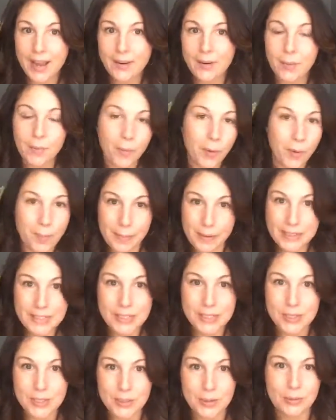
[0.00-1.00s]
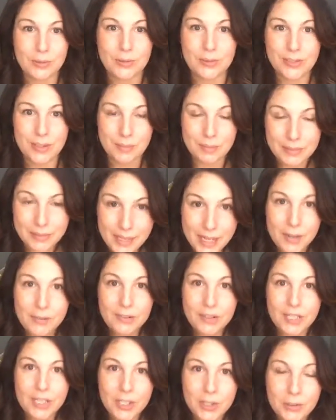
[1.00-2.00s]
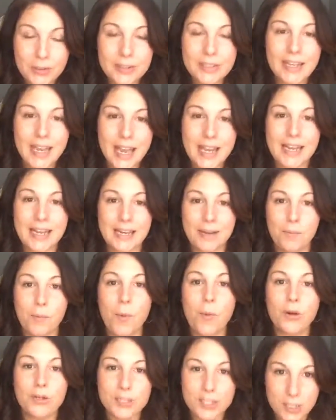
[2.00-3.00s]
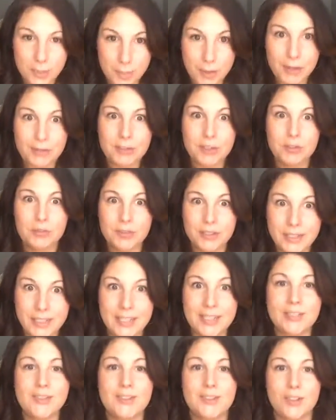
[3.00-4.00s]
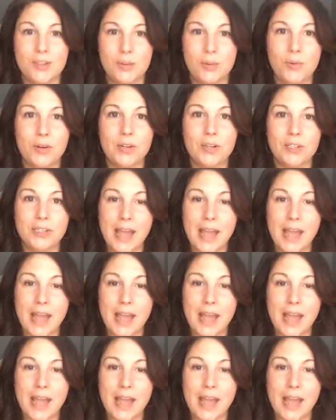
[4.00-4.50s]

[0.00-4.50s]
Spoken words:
Or more business owners. I'm literally creating more spiritual leaders in the world.